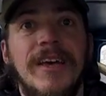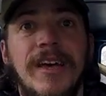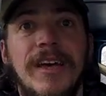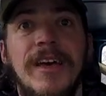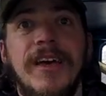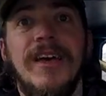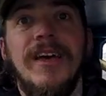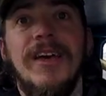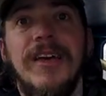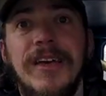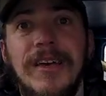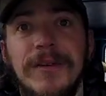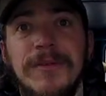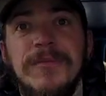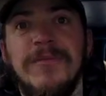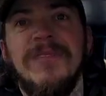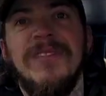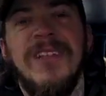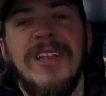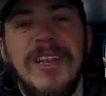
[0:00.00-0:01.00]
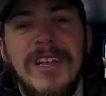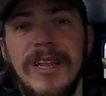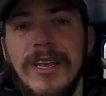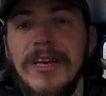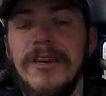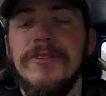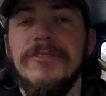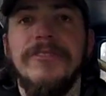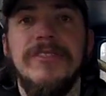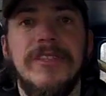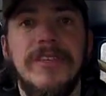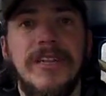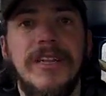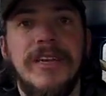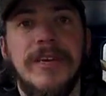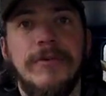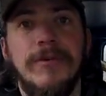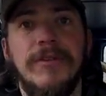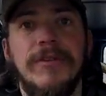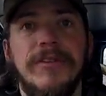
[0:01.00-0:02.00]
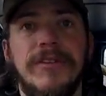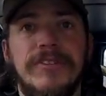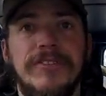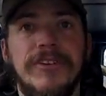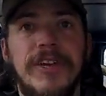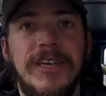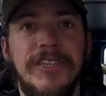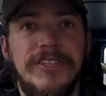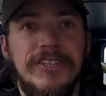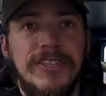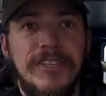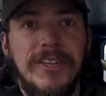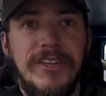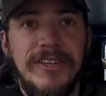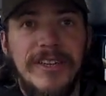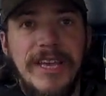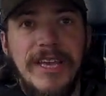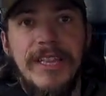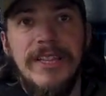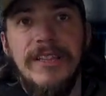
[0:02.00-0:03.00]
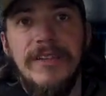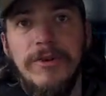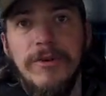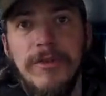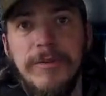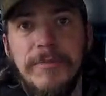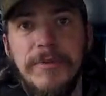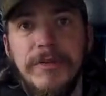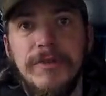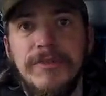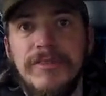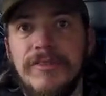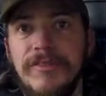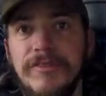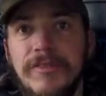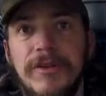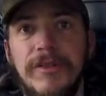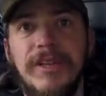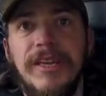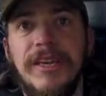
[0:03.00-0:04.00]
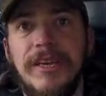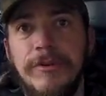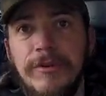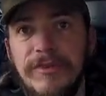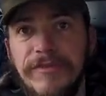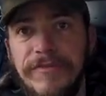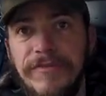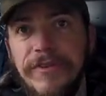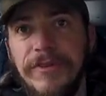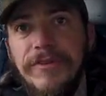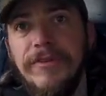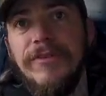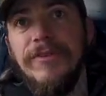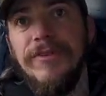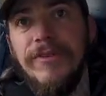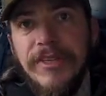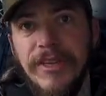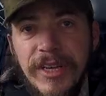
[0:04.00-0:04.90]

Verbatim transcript: um, loads of the liquid attraction on it, all the booster, all the liquid food,